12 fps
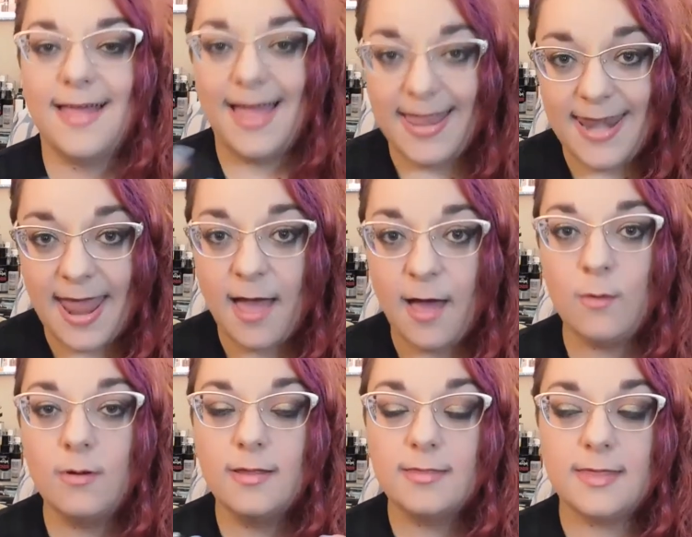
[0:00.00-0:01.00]
And
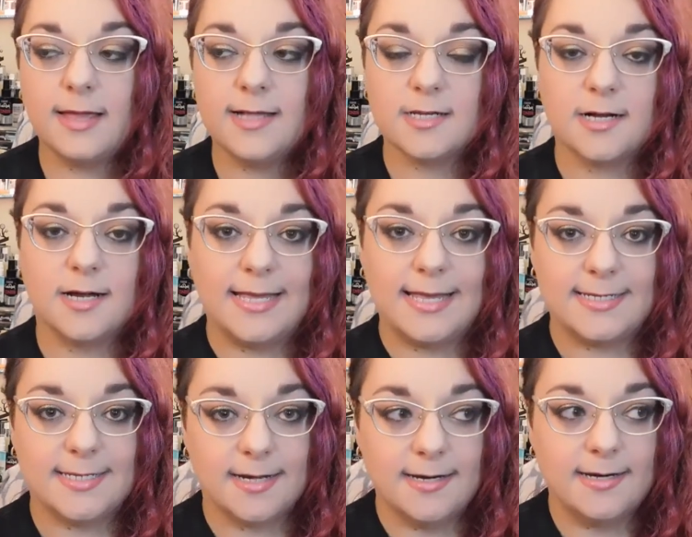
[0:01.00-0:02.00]
now things are going to
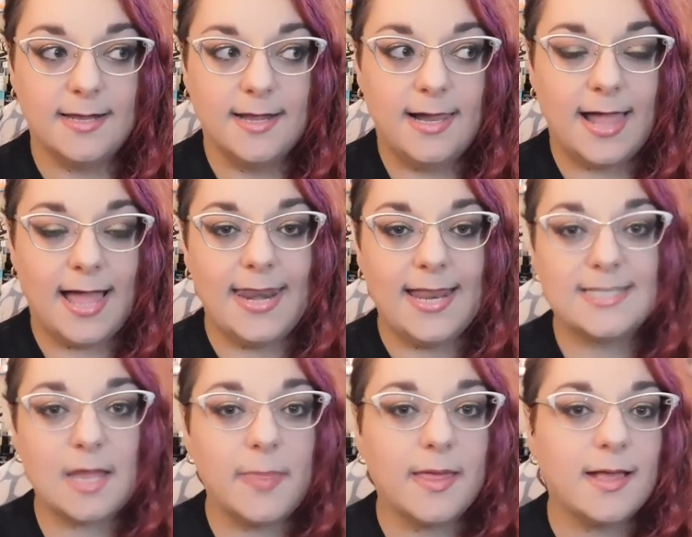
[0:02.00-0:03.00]
get done. And it's
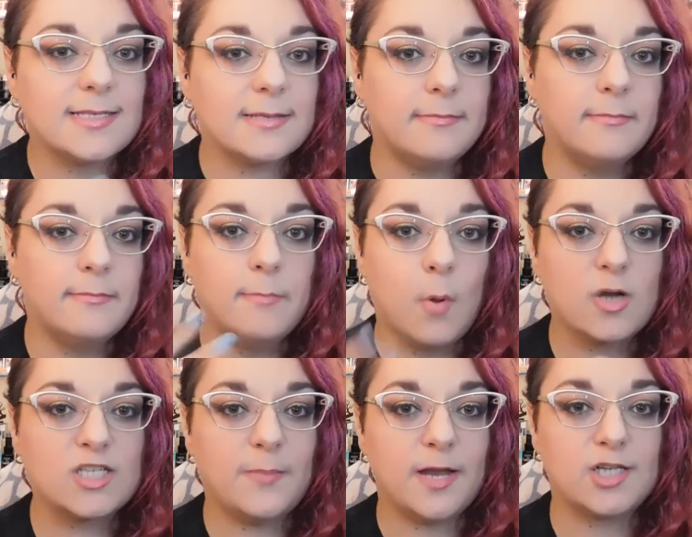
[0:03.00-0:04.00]
not because I'm
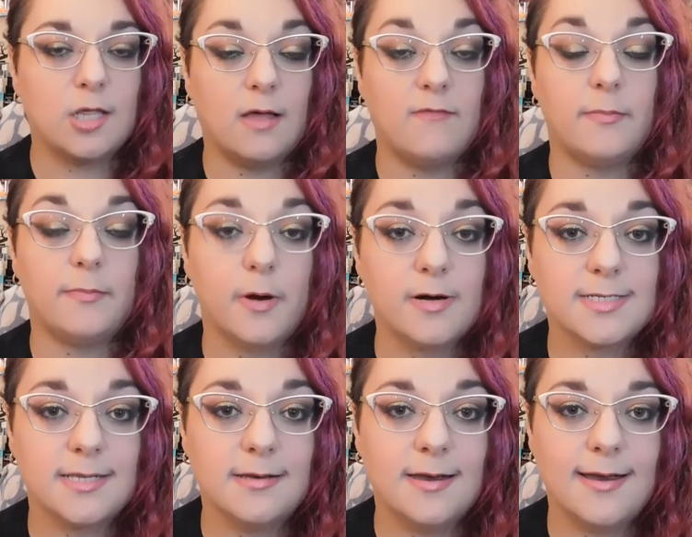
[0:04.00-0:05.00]
more special of a
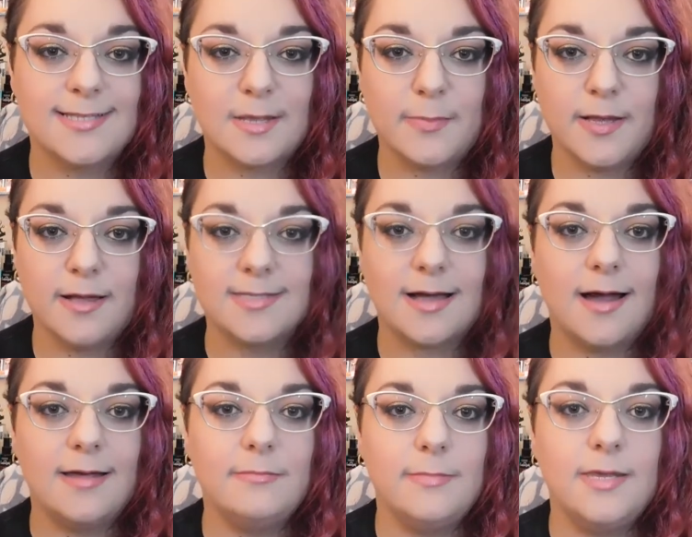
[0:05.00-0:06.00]
person, and it's not because
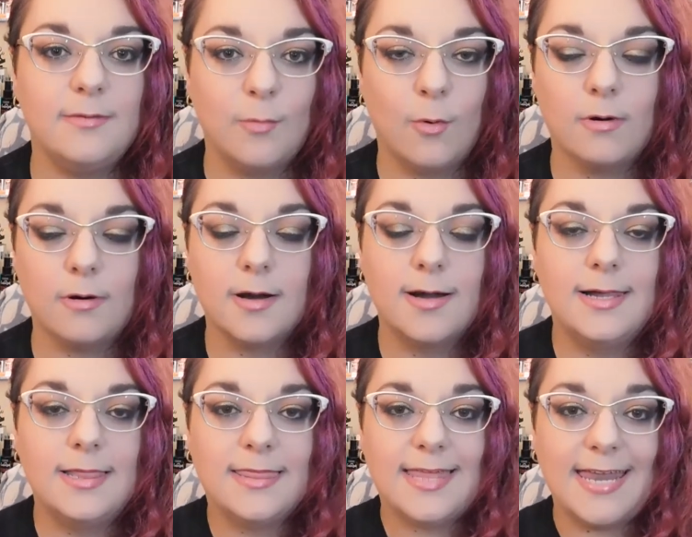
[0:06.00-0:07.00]
I mean more
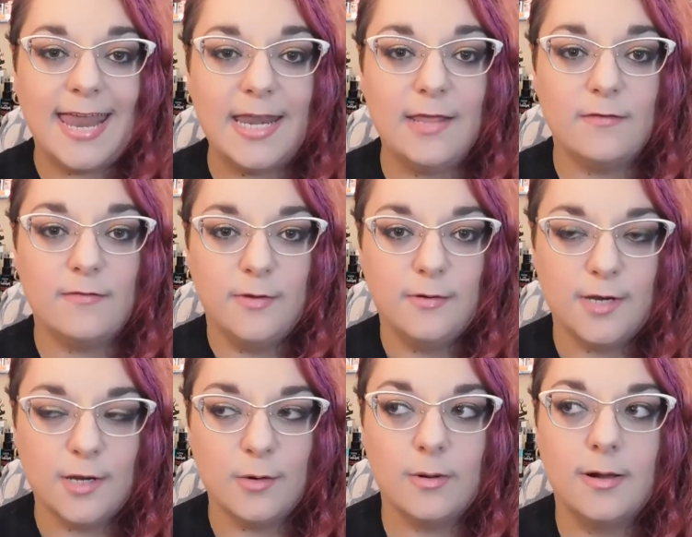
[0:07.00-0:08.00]
than any of you
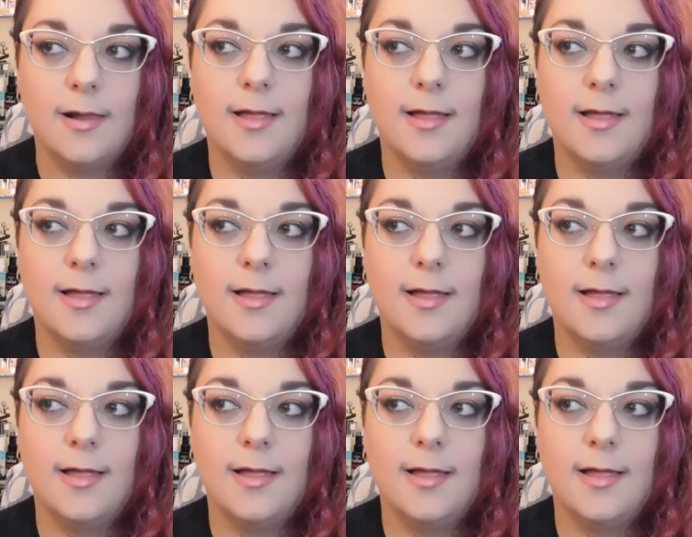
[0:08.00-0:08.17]
do.